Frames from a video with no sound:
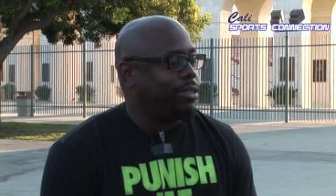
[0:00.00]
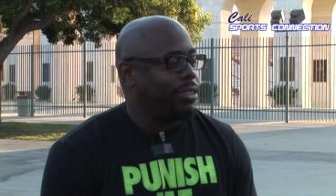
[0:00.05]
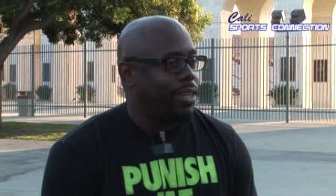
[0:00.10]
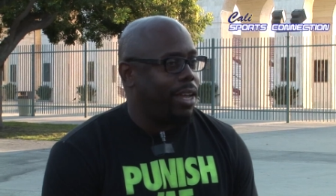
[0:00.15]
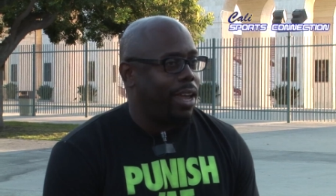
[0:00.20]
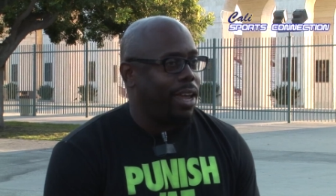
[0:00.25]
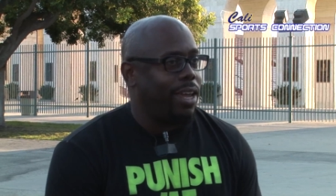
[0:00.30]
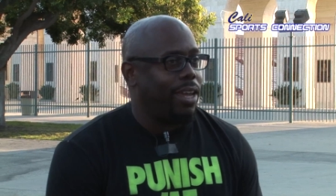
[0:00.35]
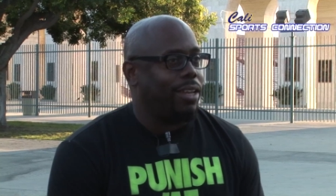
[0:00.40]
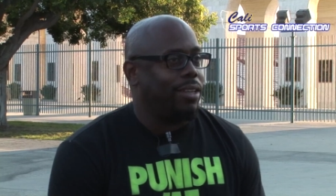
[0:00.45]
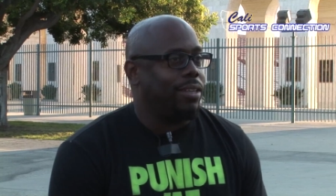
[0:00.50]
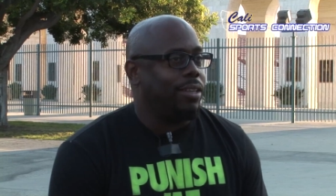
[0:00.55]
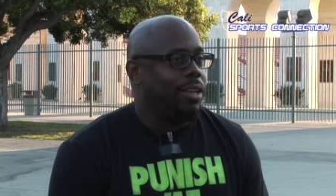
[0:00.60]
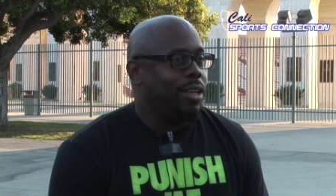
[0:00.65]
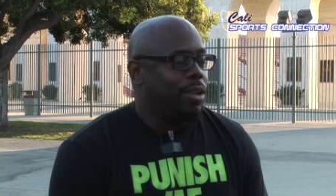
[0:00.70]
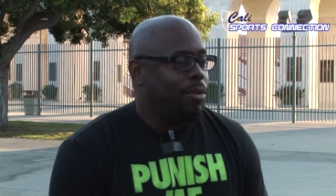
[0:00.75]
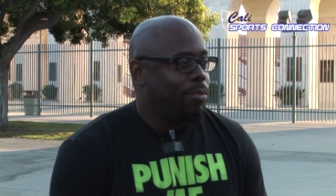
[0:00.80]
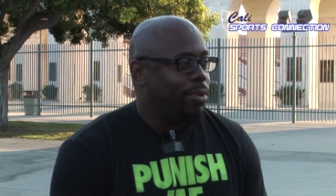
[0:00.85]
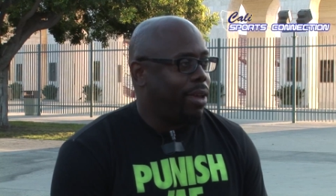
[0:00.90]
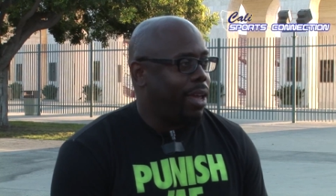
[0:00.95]
State,
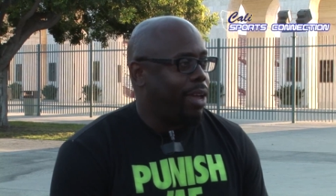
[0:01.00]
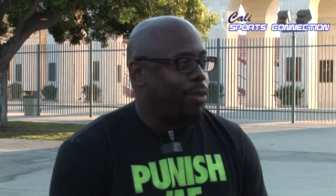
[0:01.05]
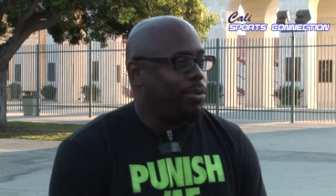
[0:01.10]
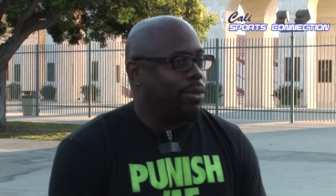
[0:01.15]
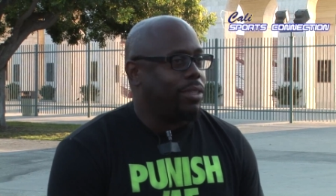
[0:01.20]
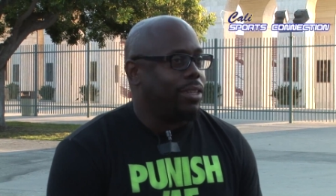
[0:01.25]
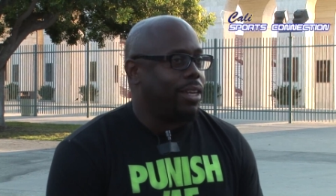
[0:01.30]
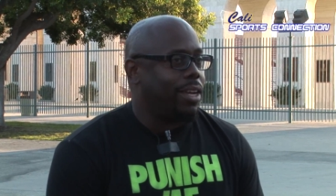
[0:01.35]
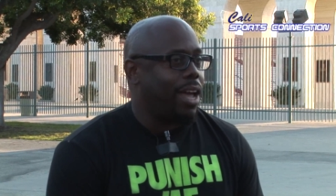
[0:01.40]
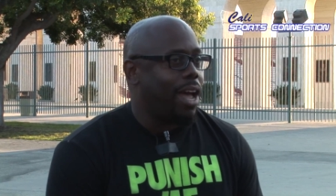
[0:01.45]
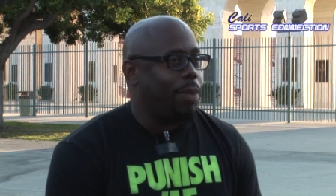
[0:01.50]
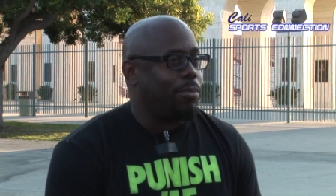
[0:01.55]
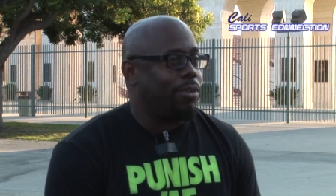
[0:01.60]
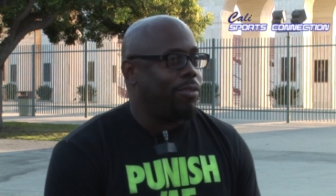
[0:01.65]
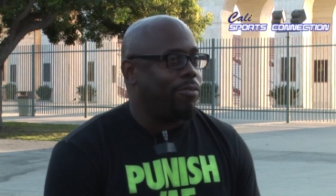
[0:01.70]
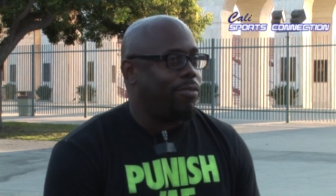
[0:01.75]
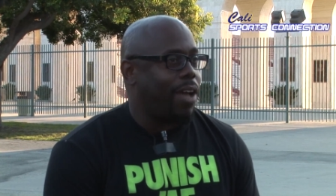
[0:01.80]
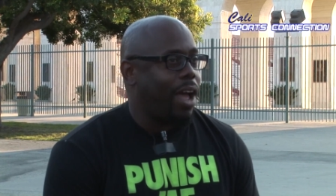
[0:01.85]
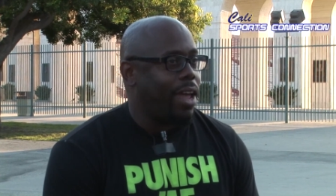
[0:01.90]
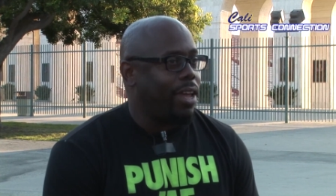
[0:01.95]
played with the
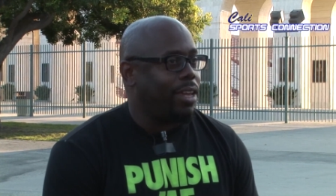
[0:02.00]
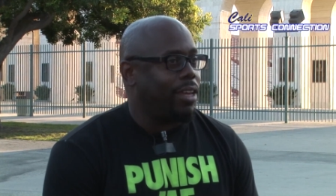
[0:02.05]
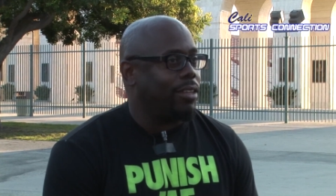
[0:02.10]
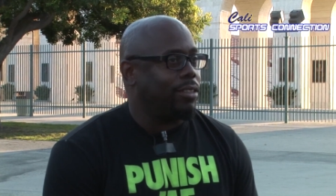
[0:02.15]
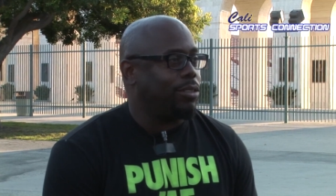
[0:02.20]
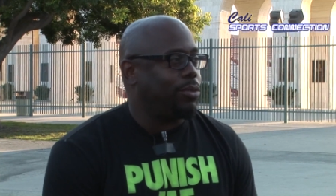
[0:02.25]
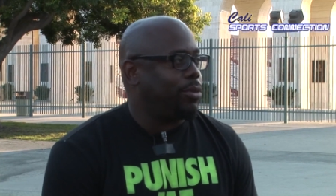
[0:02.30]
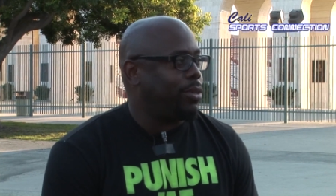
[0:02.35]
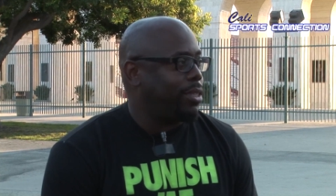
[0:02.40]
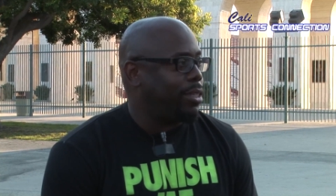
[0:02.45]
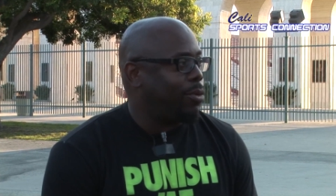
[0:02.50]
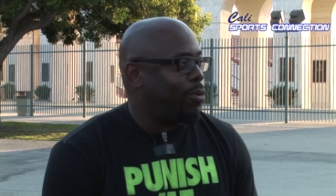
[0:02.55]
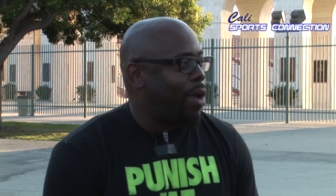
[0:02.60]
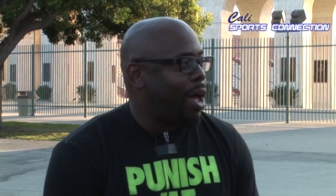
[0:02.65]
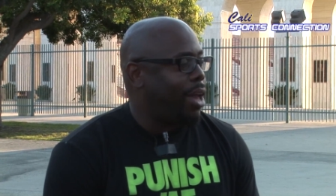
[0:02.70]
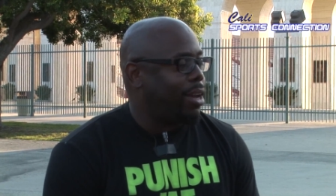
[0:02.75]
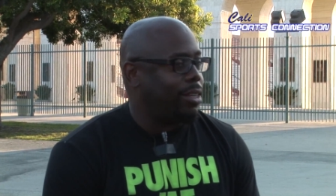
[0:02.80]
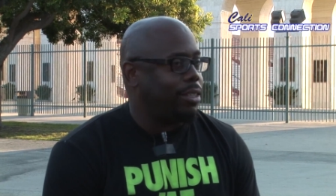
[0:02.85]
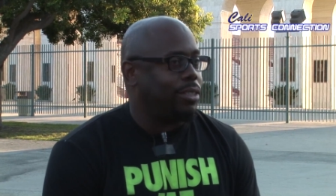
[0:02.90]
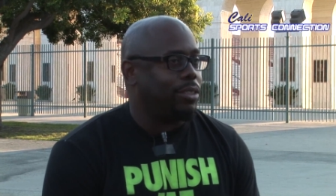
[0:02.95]
Compton Vikings
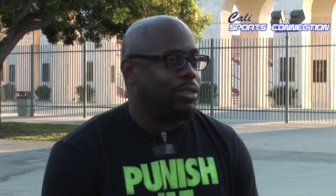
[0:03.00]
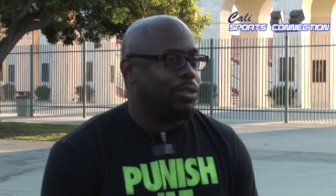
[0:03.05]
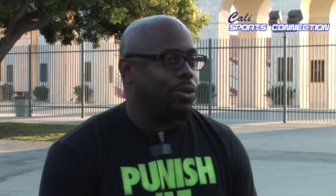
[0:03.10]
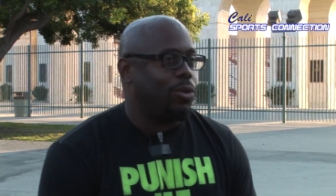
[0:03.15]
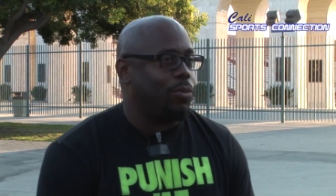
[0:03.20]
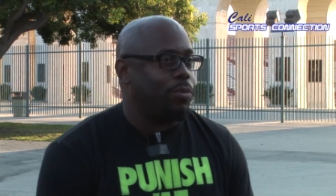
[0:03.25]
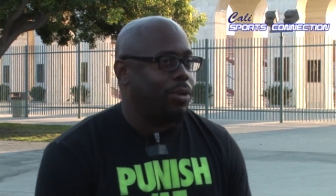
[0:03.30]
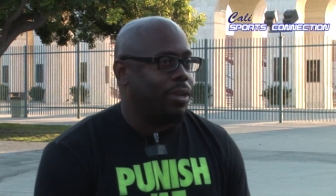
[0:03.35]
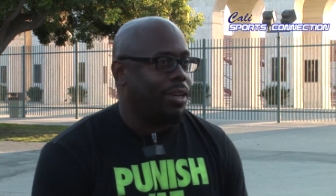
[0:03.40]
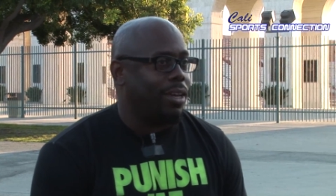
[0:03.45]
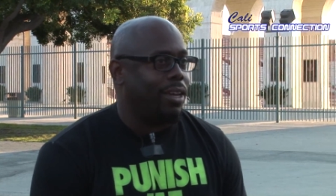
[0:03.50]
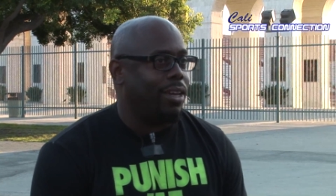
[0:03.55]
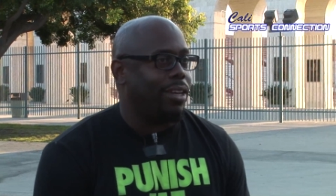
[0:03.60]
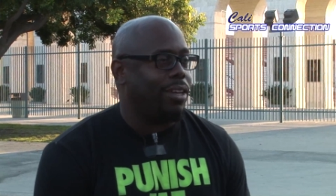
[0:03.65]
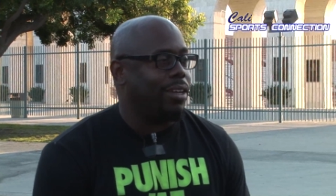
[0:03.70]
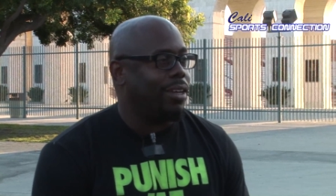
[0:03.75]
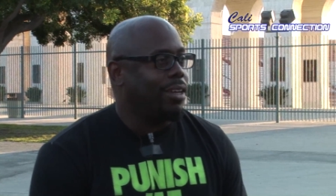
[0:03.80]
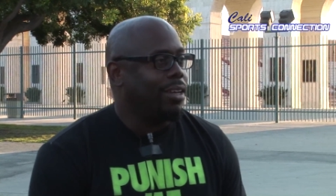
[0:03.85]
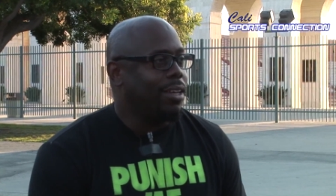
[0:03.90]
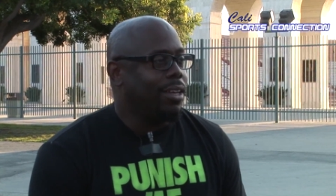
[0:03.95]
while in the Snoop League.